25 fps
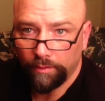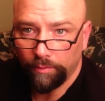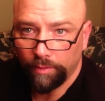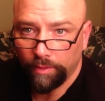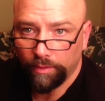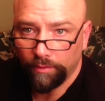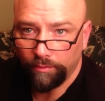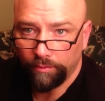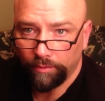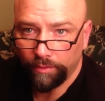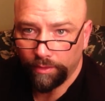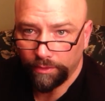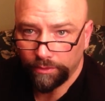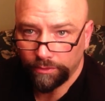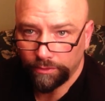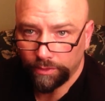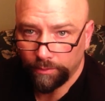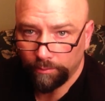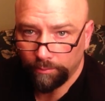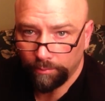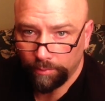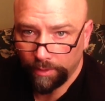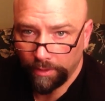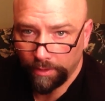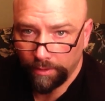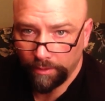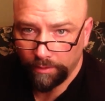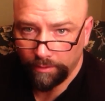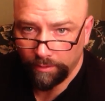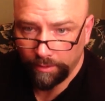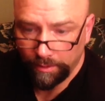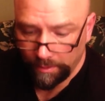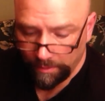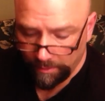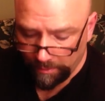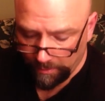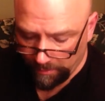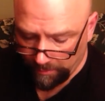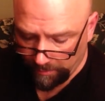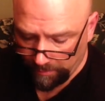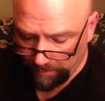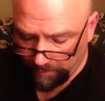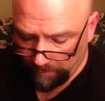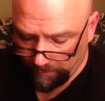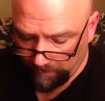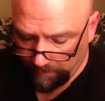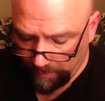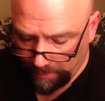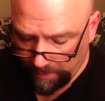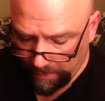well drilling trip
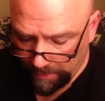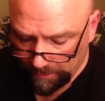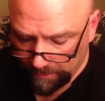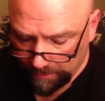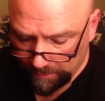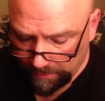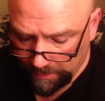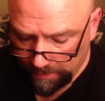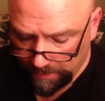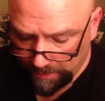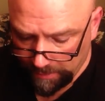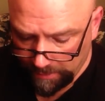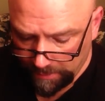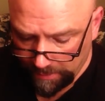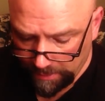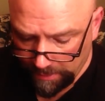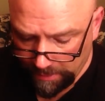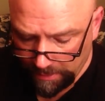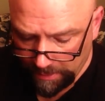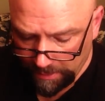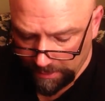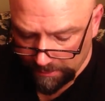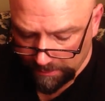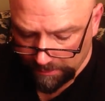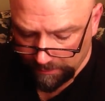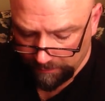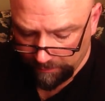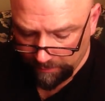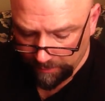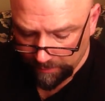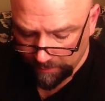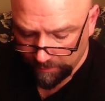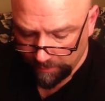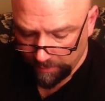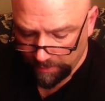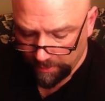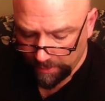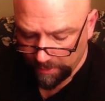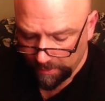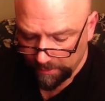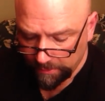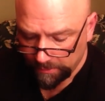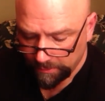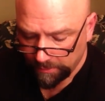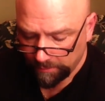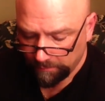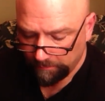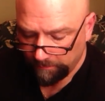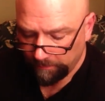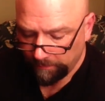over the next 10 days leaving this weekend.
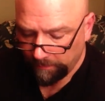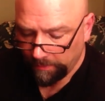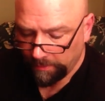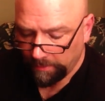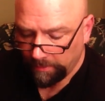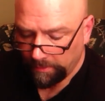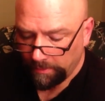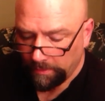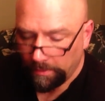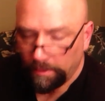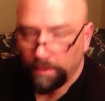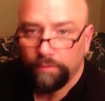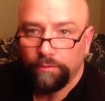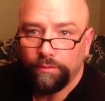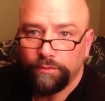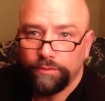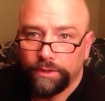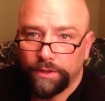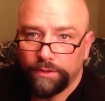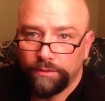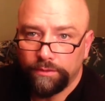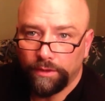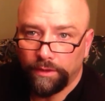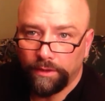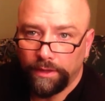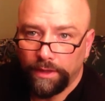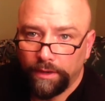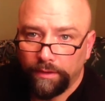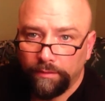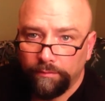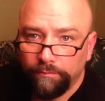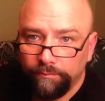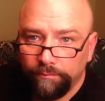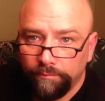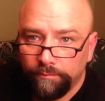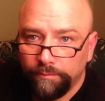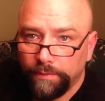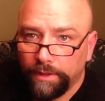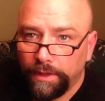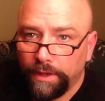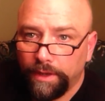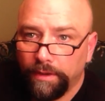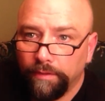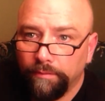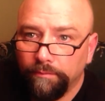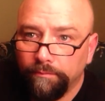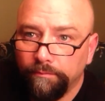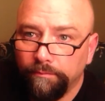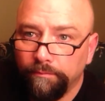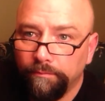So we'll talk to y'all later. Take
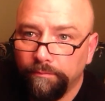care.